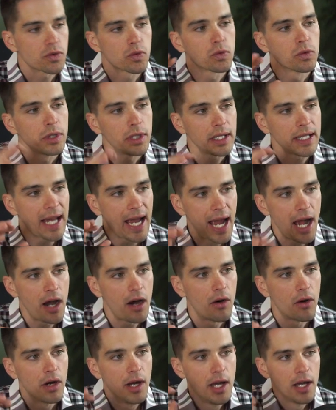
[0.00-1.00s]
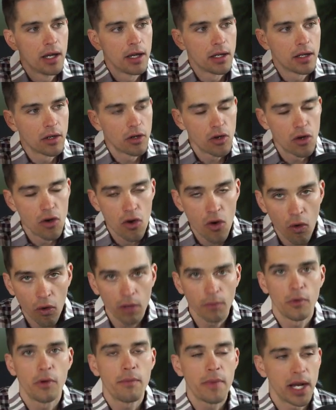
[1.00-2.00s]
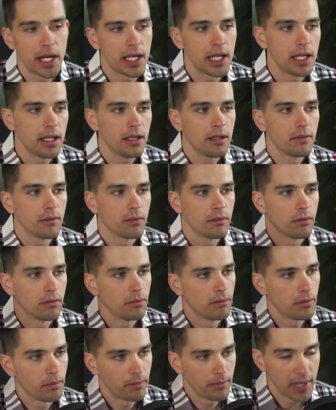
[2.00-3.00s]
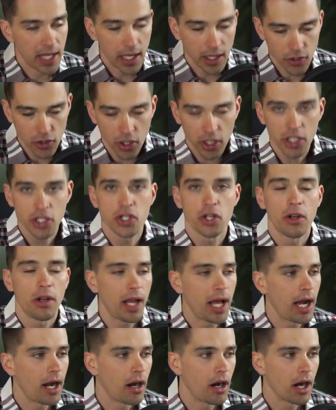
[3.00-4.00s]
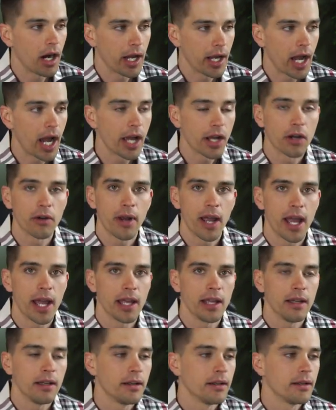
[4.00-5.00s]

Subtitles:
really how normal money in a traditional IRA